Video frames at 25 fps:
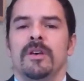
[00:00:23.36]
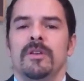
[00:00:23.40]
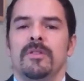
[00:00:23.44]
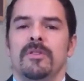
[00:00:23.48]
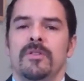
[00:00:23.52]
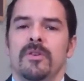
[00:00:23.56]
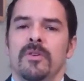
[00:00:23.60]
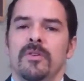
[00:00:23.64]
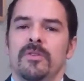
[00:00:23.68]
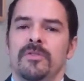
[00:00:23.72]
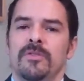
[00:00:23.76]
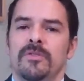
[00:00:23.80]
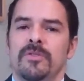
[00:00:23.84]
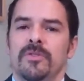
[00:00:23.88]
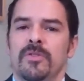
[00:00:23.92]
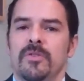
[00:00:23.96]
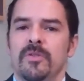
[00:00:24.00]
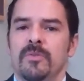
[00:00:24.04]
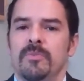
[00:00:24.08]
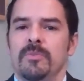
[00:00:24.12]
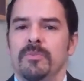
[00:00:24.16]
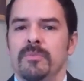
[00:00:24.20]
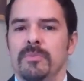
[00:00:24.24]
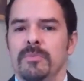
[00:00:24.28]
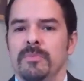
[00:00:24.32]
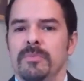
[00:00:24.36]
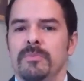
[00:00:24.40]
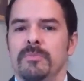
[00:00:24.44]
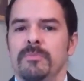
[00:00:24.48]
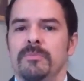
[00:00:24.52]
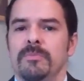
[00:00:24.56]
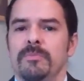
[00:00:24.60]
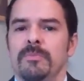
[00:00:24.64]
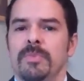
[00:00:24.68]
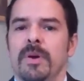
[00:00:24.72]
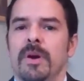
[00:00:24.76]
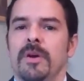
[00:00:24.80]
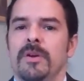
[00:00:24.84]
those two
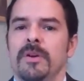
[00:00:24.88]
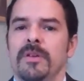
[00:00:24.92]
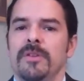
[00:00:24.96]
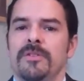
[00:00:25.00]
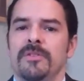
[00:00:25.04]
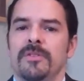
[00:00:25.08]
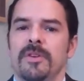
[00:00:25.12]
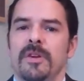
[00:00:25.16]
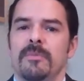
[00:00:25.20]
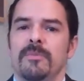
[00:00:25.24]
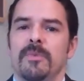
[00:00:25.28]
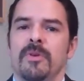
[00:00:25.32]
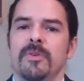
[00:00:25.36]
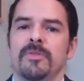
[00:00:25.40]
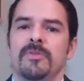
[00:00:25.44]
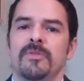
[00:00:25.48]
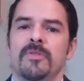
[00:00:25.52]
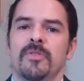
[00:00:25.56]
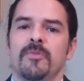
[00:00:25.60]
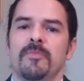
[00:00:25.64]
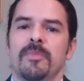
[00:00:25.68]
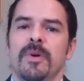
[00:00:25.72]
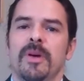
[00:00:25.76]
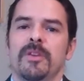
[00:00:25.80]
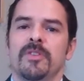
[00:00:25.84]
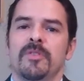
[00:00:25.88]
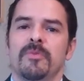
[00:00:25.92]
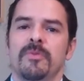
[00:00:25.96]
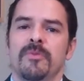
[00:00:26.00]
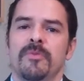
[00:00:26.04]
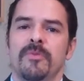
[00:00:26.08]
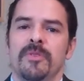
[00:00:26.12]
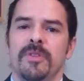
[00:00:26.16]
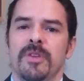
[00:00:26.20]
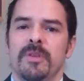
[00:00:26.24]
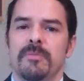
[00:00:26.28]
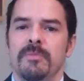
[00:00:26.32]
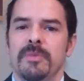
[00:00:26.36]
parties that are most responsible
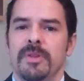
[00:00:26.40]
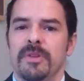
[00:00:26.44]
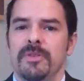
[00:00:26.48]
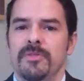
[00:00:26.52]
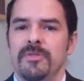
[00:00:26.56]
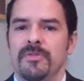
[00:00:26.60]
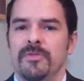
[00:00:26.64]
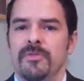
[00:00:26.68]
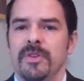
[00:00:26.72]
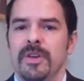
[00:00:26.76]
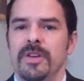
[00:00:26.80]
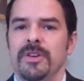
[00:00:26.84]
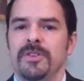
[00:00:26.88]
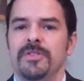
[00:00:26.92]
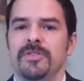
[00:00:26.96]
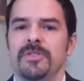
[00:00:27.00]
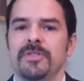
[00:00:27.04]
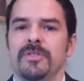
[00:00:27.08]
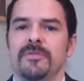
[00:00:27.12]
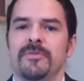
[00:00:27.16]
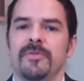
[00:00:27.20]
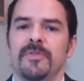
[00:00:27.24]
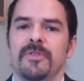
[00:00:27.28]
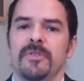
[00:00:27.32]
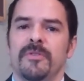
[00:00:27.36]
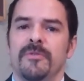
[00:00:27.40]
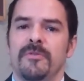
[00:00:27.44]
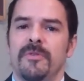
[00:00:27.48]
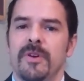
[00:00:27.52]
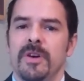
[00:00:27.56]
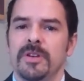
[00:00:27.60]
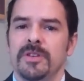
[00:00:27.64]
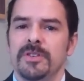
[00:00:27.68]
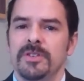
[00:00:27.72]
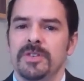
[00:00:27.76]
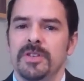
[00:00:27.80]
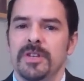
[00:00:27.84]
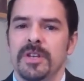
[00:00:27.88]
for the administration, for the
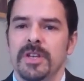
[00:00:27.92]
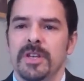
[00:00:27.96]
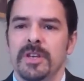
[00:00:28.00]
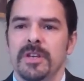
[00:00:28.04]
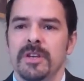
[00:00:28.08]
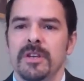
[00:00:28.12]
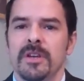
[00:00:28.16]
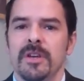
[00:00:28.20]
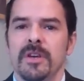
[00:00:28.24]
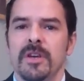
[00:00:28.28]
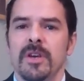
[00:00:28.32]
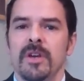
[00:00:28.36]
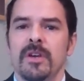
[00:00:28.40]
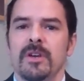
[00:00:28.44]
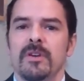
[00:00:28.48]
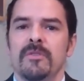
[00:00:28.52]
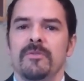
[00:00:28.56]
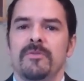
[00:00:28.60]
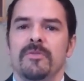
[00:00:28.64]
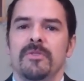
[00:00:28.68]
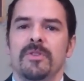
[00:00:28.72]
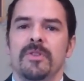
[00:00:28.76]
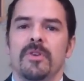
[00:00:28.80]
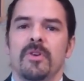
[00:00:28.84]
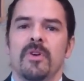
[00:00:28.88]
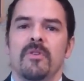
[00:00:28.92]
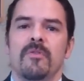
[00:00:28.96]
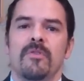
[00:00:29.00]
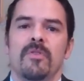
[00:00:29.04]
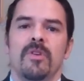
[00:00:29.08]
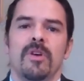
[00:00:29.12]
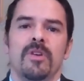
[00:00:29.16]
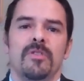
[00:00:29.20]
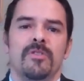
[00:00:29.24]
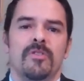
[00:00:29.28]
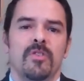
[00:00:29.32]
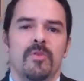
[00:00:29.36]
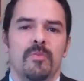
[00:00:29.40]
functioning, for the
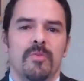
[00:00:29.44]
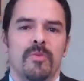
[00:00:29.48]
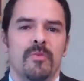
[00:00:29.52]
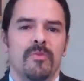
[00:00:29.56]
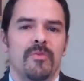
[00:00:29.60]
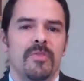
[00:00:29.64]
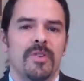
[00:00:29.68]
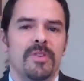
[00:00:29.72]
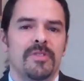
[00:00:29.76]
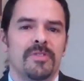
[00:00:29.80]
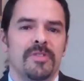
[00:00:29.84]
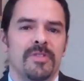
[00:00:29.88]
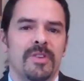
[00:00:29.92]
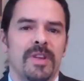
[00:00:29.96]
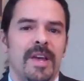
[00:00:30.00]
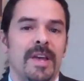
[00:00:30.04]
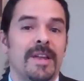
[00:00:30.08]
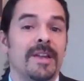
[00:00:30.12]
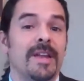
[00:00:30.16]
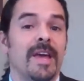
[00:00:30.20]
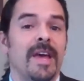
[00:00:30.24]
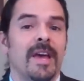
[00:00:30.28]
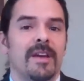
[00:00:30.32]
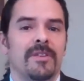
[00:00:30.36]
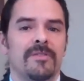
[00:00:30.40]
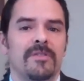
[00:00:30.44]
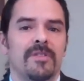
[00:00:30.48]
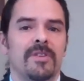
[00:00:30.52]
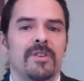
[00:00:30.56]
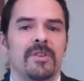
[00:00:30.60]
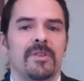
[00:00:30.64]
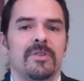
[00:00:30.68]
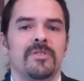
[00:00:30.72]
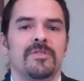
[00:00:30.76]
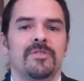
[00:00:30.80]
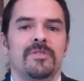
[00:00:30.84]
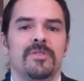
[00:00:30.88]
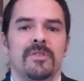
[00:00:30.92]
overall supervision and
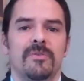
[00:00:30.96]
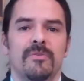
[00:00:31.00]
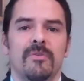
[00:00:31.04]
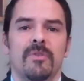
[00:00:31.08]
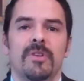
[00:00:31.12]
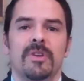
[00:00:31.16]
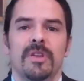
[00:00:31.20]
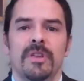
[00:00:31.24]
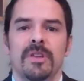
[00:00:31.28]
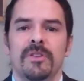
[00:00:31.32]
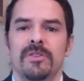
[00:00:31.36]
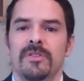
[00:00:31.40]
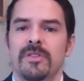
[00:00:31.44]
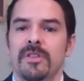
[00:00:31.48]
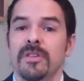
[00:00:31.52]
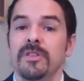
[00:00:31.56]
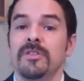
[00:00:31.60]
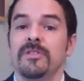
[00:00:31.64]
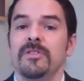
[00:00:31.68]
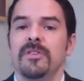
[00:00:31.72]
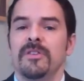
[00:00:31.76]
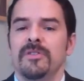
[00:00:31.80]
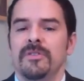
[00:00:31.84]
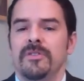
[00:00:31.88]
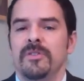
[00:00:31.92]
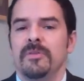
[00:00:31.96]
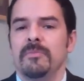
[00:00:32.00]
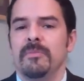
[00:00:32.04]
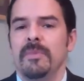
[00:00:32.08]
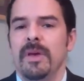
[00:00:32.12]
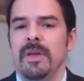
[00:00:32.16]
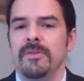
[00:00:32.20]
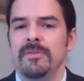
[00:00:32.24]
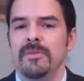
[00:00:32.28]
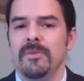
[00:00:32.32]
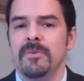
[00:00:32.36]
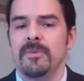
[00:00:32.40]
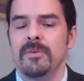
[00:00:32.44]
execution of what is the system,
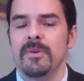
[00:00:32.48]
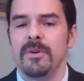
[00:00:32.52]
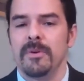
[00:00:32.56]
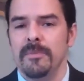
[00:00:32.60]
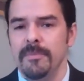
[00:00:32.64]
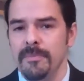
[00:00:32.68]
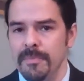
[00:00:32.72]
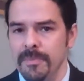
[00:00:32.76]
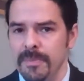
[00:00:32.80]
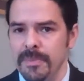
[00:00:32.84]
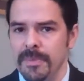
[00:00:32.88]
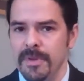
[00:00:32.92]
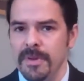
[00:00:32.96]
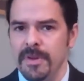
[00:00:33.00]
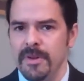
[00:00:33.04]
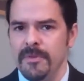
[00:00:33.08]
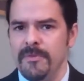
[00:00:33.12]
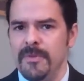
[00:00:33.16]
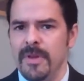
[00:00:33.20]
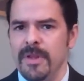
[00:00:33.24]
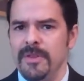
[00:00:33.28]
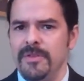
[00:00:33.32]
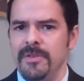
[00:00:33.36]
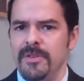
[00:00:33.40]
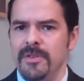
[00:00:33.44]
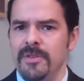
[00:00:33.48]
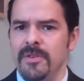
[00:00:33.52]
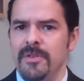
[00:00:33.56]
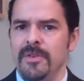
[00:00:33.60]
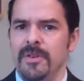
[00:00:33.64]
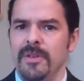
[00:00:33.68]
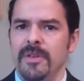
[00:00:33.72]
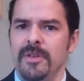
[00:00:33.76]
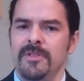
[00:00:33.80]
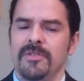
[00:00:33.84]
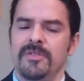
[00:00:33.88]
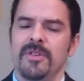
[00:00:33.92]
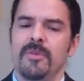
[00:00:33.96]
as it were. The defense
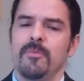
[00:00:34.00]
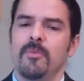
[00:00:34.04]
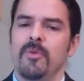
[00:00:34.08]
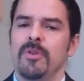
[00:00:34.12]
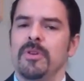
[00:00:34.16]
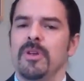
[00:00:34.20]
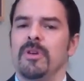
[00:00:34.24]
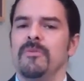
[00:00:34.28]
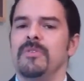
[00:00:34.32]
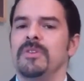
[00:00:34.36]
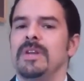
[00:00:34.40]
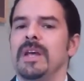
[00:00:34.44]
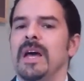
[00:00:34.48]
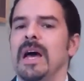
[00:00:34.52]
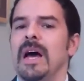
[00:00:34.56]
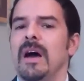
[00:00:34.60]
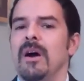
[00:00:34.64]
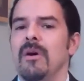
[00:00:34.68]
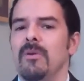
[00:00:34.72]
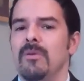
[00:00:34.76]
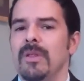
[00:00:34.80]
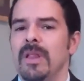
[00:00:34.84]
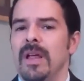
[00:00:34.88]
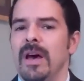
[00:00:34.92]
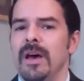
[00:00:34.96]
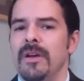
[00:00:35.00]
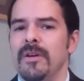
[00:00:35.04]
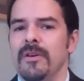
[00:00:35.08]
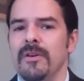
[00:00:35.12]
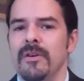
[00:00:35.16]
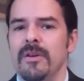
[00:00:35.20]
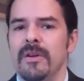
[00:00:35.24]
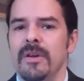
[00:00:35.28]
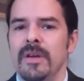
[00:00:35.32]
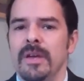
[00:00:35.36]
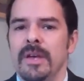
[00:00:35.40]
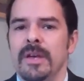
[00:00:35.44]
attorney is somewhat of an outlier,